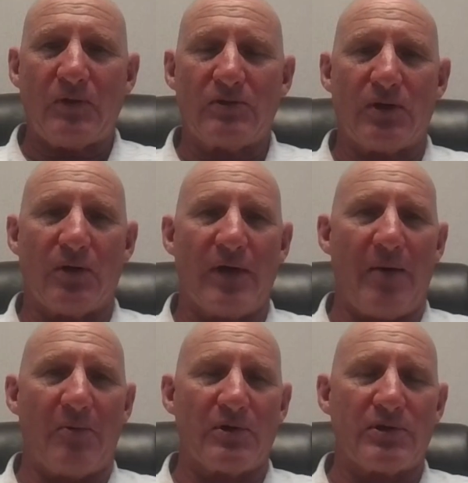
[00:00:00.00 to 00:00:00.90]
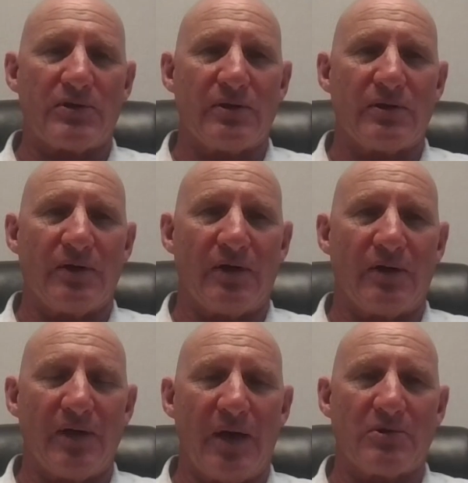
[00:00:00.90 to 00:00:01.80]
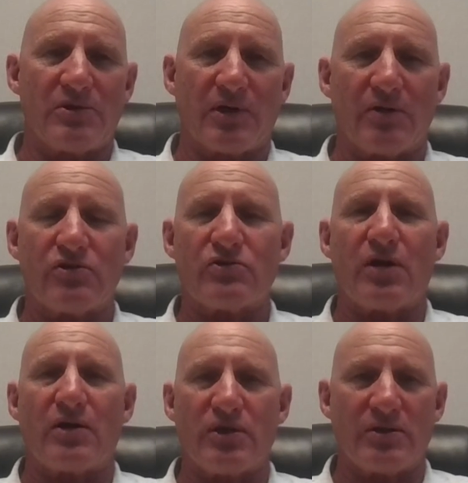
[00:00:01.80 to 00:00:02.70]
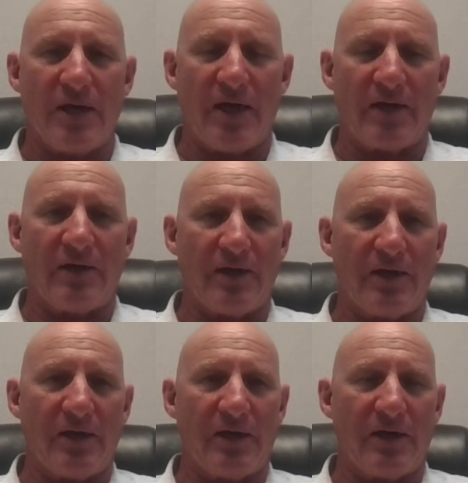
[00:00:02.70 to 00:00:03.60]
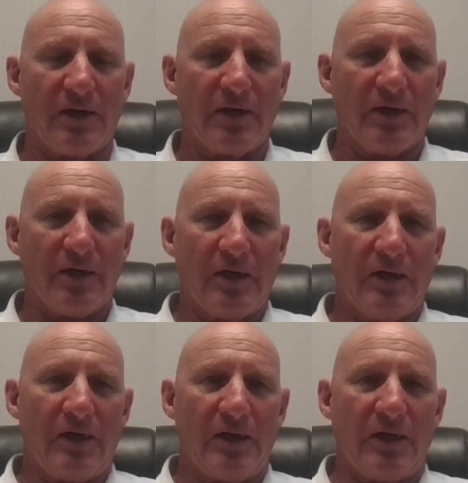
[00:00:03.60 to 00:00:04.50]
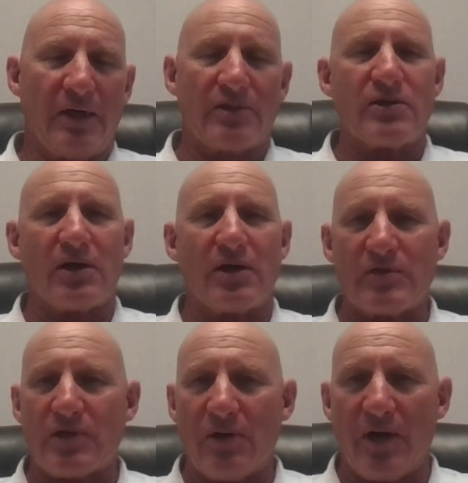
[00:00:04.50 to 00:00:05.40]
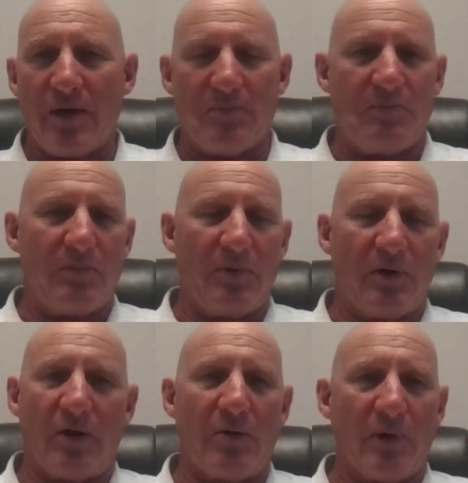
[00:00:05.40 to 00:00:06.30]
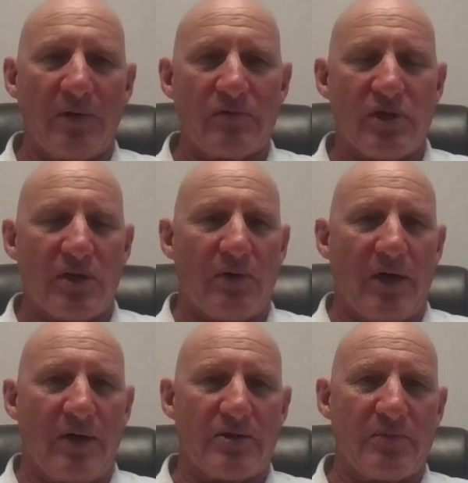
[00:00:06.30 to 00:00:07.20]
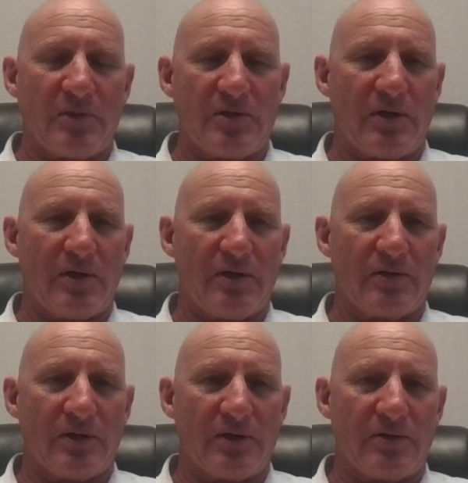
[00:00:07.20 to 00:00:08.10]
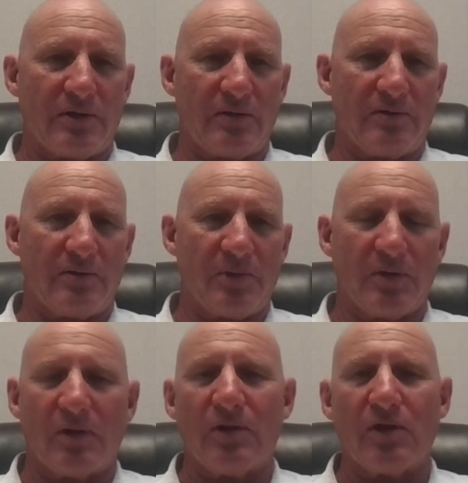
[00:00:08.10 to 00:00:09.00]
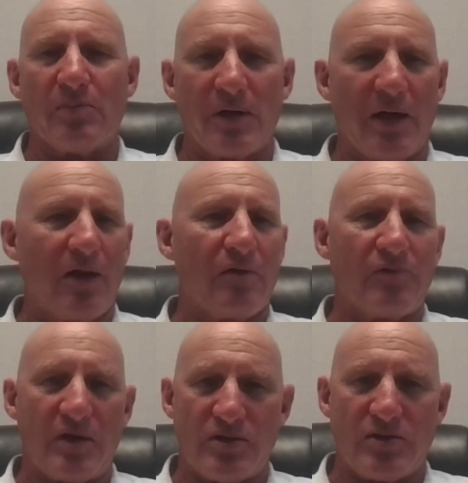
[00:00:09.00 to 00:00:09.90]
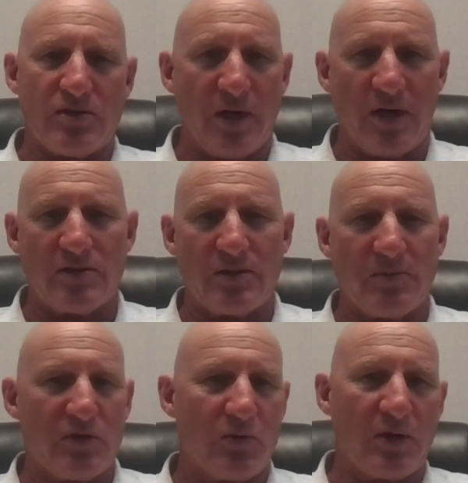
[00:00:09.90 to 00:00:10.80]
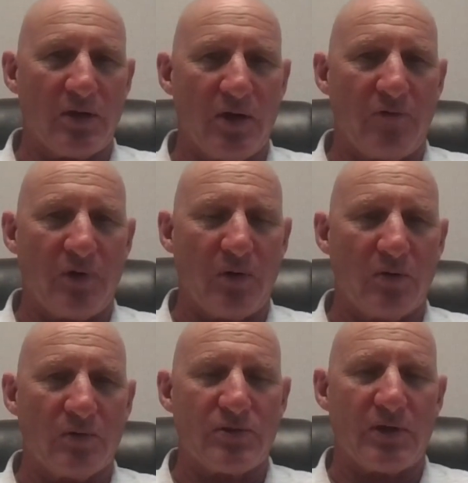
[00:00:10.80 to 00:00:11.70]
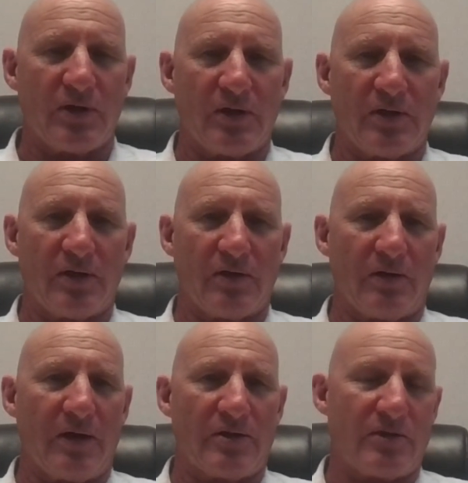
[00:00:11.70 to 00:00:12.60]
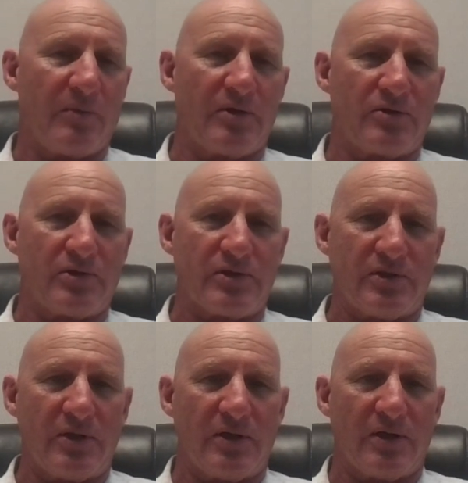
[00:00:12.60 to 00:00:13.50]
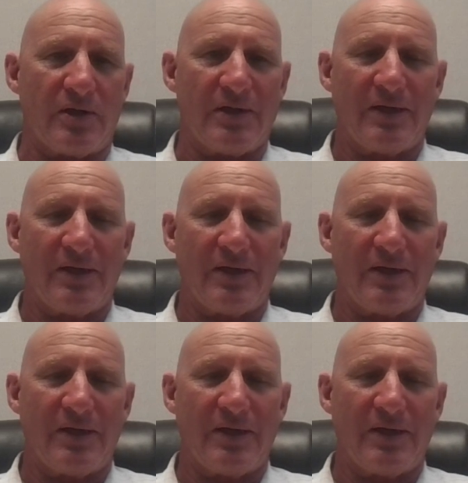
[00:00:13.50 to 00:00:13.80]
So that was the construction technique here, and it served as a great way of generating some material to build a little bit of elevation change in between golf holes and create some interest in